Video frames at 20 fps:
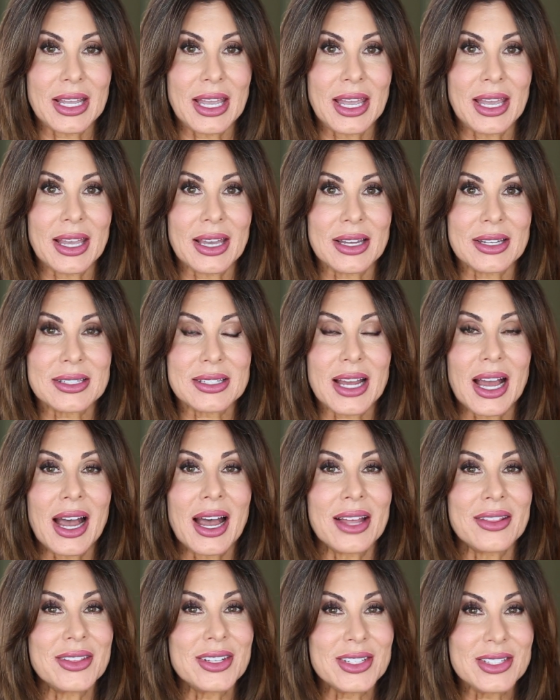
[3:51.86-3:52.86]
and
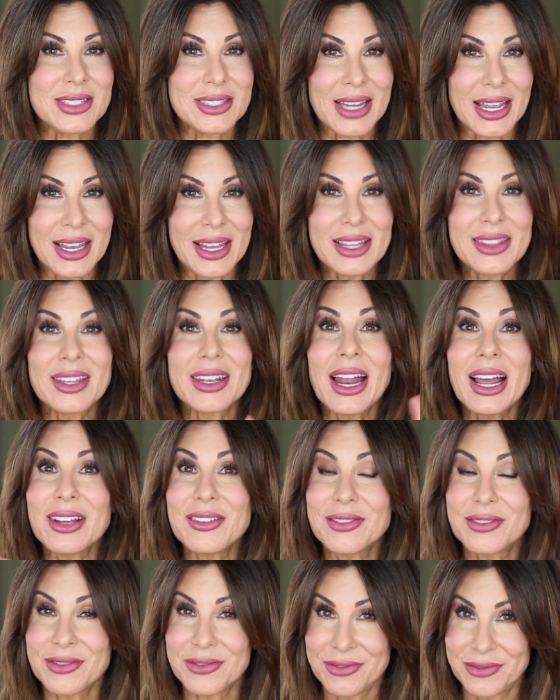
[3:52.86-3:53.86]
on the day that
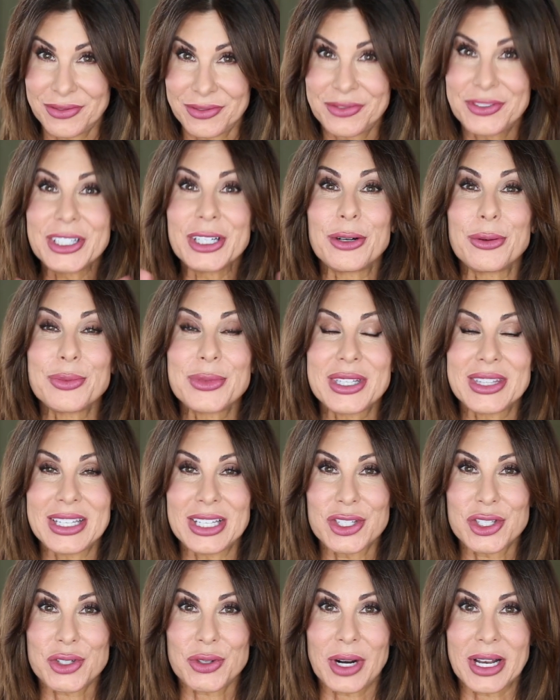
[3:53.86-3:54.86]
I filmed
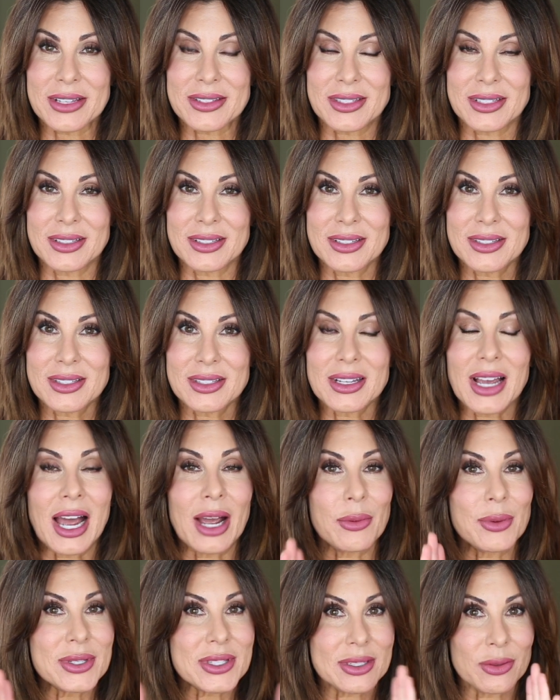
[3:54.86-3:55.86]
these dresses,
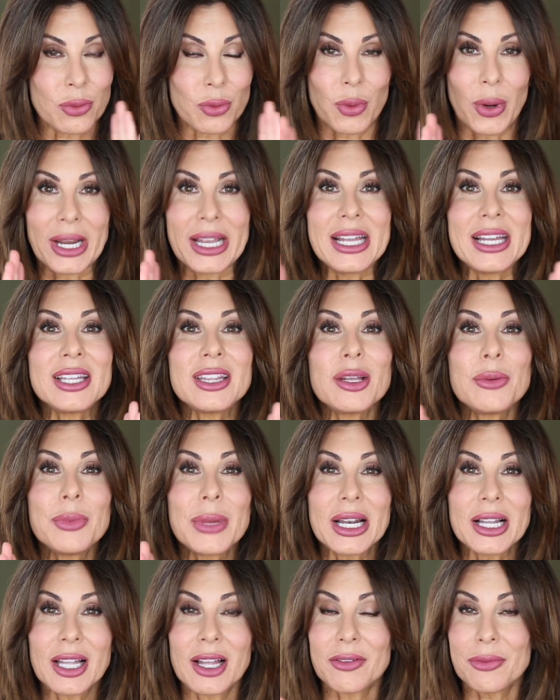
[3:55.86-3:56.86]
I was right in the
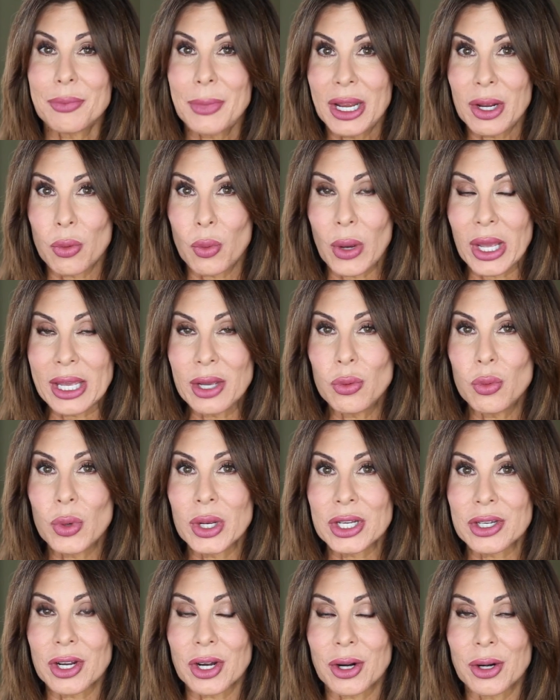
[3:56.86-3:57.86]
middle of my weight
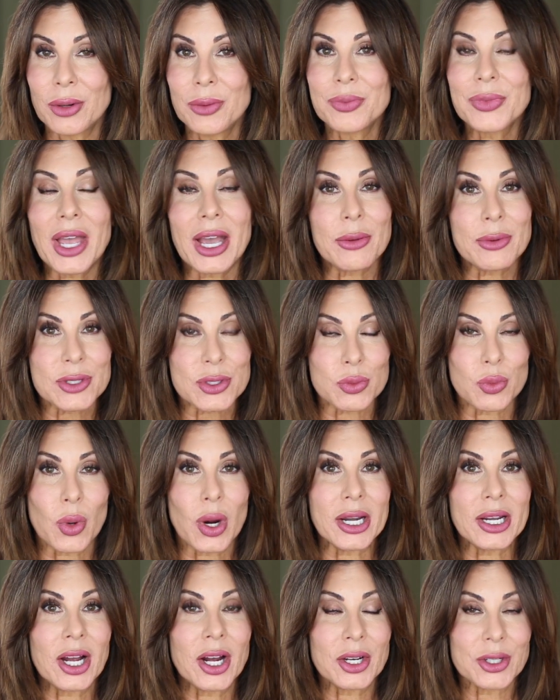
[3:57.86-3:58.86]
window. I was
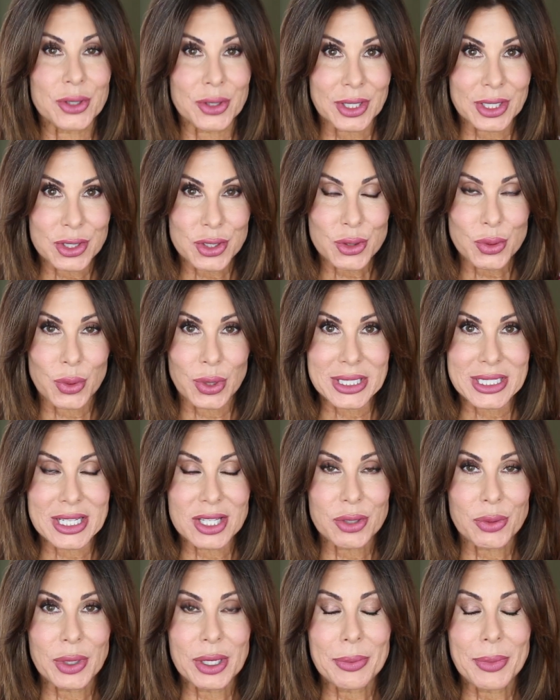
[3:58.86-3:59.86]

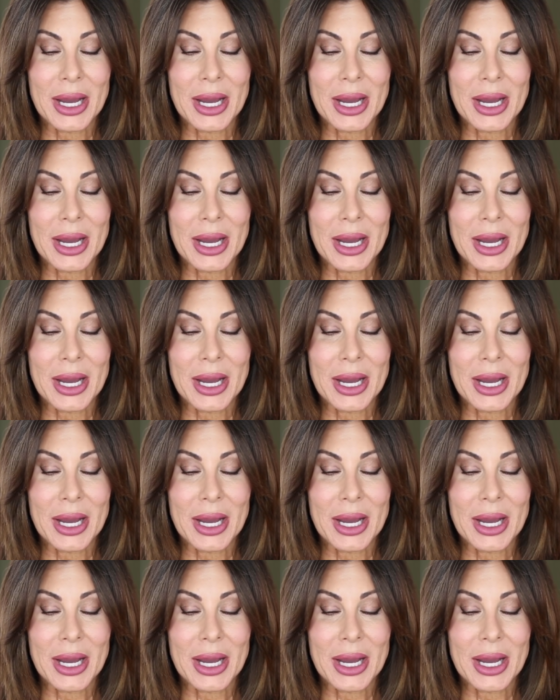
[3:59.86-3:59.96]
123